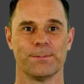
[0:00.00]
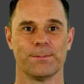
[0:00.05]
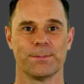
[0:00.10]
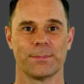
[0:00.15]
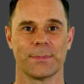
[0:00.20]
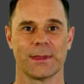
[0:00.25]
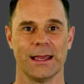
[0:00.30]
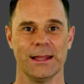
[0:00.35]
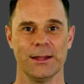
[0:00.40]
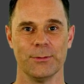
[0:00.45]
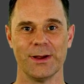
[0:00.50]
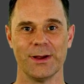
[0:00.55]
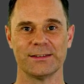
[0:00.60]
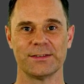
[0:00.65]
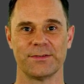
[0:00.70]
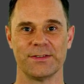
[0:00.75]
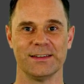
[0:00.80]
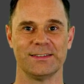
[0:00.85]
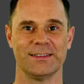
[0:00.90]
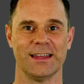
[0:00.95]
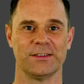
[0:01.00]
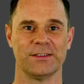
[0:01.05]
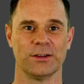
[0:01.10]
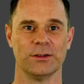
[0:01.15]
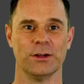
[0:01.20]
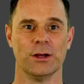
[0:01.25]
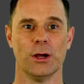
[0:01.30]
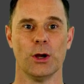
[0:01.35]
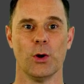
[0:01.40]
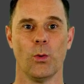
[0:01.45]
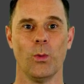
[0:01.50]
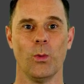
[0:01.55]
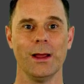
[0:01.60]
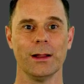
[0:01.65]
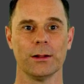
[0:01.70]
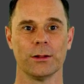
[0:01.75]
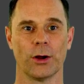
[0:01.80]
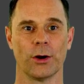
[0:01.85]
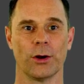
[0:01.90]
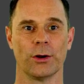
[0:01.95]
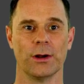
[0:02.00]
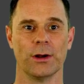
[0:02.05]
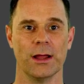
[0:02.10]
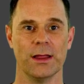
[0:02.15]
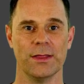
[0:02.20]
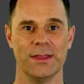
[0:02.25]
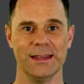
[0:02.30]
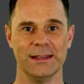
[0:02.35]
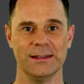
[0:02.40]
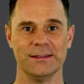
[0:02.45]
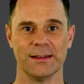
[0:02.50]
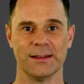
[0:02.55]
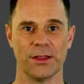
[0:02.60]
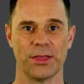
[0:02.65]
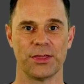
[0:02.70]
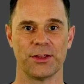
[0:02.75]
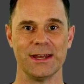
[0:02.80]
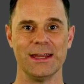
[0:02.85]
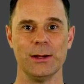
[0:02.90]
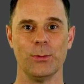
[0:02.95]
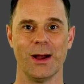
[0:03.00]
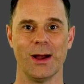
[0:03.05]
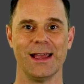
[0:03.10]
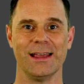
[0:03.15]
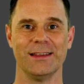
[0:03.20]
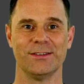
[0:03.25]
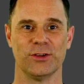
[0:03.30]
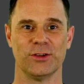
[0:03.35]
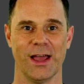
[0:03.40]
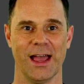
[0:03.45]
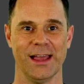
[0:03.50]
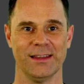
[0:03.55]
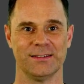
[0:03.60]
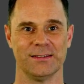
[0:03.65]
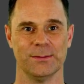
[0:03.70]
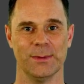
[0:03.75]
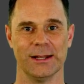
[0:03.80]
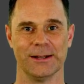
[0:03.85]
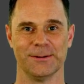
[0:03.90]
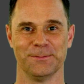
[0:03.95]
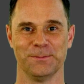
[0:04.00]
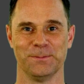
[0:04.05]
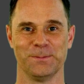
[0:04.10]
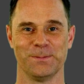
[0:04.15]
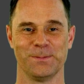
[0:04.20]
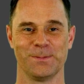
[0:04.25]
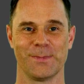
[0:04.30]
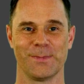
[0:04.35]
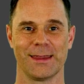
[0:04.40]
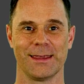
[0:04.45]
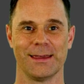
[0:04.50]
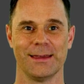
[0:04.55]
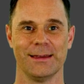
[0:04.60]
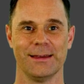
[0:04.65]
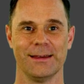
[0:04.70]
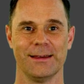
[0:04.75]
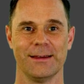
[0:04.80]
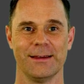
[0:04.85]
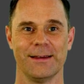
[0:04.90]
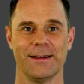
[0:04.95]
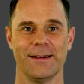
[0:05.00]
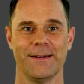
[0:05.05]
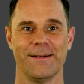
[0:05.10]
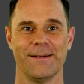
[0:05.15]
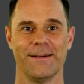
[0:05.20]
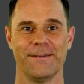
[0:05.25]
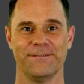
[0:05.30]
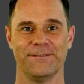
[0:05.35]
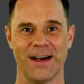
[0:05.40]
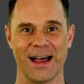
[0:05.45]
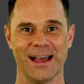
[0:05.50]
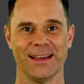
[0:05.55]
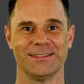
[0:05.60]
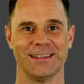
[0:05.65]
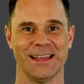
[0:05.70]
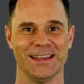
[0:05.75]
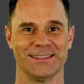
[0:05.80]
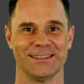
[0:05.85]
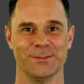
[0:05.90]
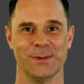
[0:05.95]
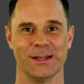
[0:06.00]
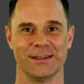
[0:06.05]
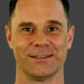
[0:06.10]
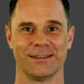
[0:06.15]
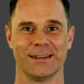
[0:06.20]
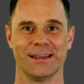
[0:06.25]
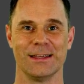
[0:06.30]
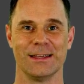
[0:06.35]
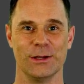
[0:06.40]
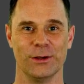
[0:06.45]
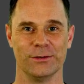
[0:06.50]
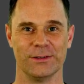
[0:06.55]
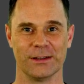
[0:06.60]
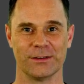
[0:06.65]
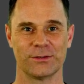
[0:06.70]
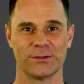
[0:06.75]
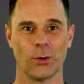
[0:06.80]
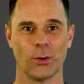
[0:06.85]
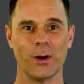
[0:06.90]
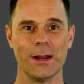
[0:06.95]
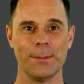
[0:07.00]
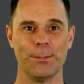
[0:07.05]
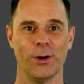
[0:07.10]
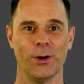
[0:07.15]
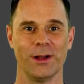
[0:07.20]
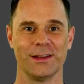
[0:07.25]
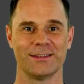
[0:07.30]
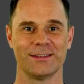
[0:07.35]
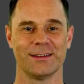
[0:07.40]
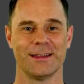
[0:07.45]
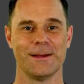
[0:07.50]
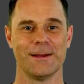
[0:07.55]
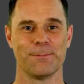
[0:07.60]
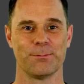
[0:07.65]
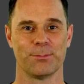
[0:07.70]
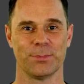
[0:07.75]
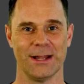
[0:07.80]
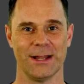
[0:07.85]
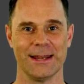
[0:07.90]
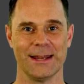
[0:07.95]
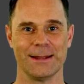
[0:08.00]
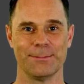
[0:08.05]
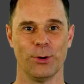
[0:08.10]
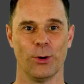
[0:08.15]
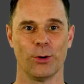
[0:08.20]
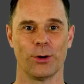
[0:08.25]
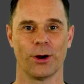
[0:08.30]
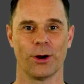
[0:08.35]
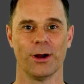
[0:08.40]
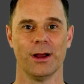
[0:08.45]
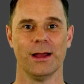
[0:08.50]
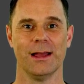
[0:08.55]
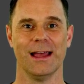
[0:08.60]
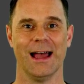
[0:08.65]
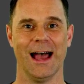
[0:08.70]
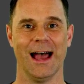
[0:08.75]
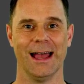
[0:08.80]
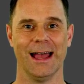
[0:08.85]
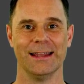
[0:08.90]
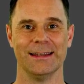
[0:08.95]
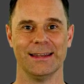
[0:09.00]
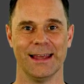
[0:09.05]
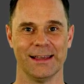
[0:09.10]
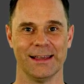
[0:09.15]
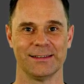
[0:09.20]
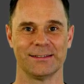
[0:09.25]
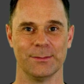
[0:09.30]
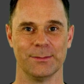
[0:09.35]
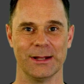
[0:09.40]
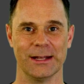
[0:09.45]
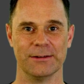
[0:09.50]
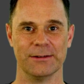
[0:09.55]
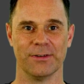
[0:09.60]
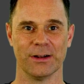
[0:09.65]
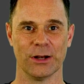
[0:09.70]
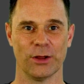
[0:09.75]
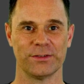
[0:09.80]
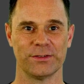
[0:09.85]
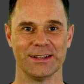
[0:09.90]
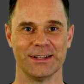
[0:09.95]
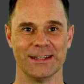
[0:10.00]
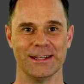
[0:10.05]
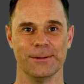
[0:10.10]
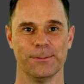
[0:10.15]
In the rest of this session, we'll learn these 3 ways to estimate. Fast estimates using story points, planning poker, and estimated velocity.